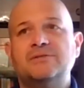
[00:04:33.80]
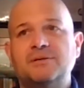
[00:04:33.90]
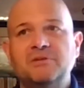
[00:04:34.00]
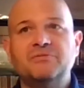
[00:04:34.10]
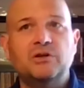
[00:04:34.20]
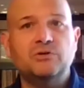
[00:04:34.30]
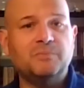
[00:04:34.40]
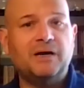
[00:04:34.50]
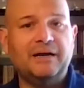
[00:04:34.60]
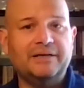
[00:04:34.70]
some live close
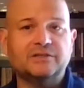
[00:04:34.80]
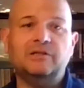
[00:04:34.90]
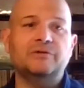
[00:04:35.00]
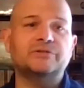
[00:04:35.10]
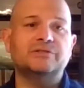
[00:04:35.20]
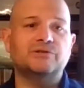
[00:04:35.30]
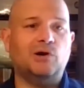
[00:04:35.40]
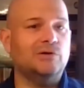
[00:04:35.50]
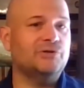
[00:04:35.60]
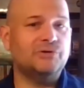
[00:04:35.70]
by, as close as
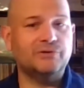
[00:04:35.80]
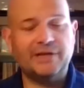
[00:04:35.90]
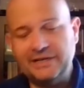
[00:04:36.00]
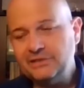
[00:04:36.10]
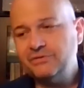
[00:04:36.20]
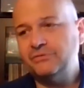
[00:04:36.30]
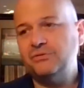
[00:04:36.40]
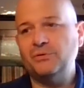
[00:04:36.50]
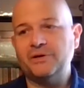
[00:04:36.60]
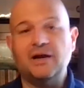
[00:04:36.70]
Archer, Gainesville,
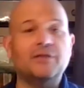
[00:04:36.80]
Florida.